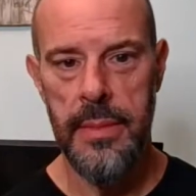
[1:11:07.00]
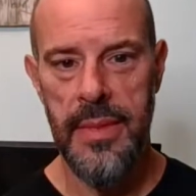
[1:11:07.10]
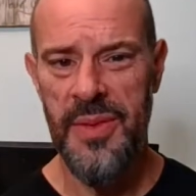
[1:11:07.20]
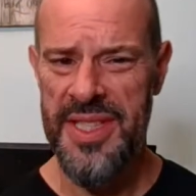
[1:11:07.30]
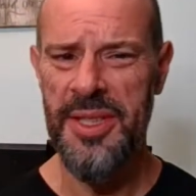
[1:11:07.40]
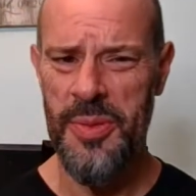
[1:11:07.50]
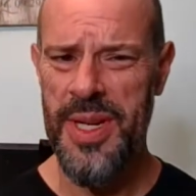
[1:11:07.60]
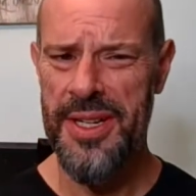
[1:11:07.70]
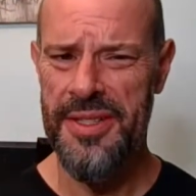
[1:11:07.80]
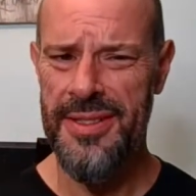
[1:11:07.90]
It was a little
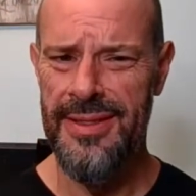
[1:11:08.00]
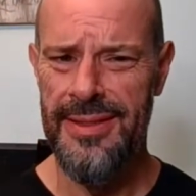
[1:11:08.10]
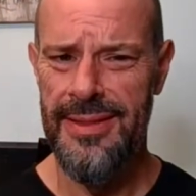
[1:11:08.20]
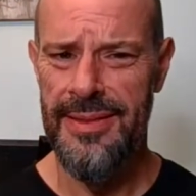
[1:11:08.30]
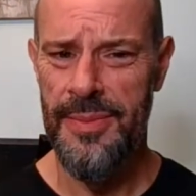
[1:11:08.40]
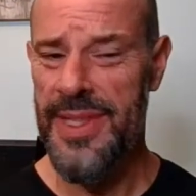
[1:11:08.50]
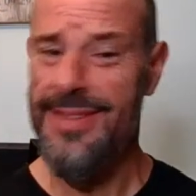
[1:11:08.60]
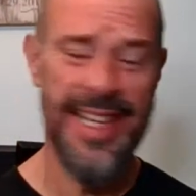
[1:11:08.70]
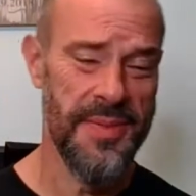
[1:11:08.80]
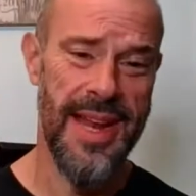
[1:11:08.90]
weird. But
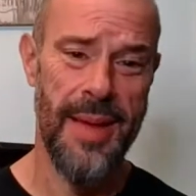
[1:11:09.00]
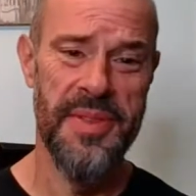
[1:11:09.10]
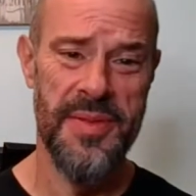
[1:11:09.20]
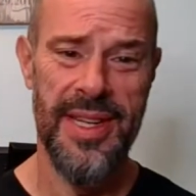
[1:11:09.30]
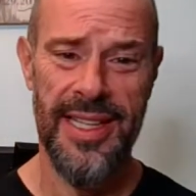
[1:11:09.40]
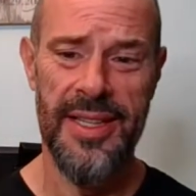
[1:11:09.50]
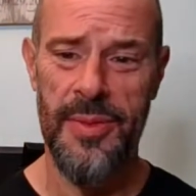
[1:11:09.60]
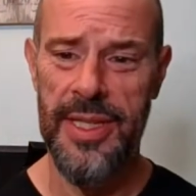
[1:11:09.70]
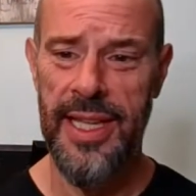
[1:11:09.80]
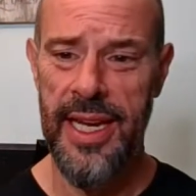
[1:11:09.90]
that's what happens when you let the
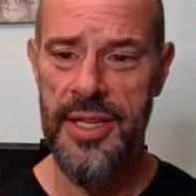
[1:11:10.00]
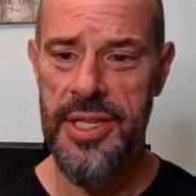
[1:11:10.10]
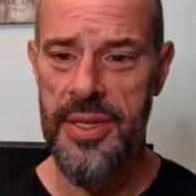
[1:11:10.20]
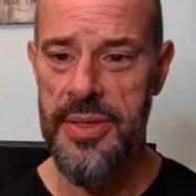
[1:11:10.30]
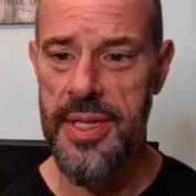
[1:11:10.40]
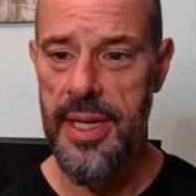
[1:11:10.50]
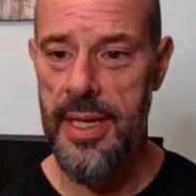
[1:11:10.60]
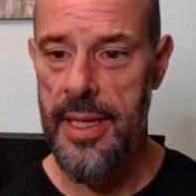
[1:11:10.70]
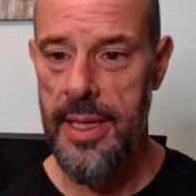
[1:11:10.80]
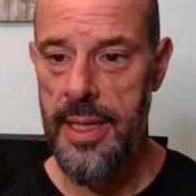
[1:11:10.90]
weird lady choose. Totally
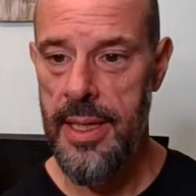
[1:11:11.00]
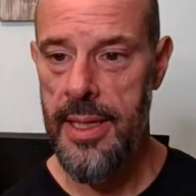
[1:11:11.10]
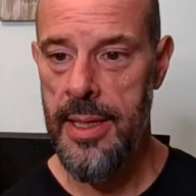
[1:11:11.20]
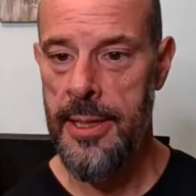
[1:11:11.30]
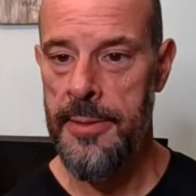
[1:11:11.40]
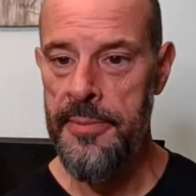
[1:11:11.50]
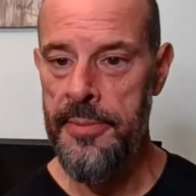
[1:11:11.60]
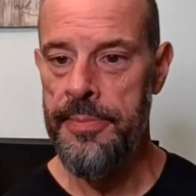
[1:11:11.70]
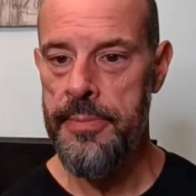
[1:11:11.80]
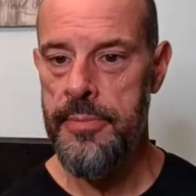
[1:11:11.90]
out of the
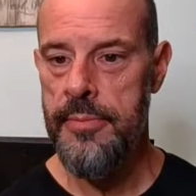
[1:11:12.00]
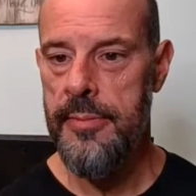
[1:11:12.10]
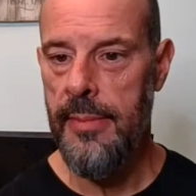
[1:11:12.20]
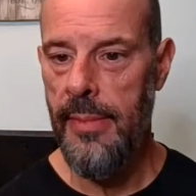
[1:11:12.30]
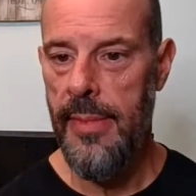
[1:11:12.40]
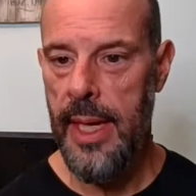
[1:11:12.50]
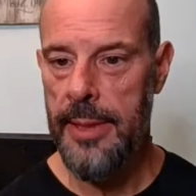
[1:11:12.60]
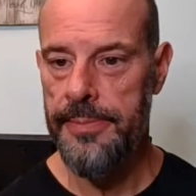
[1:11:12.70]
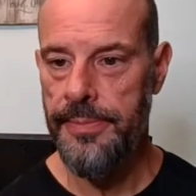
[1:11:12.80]
just everywhere.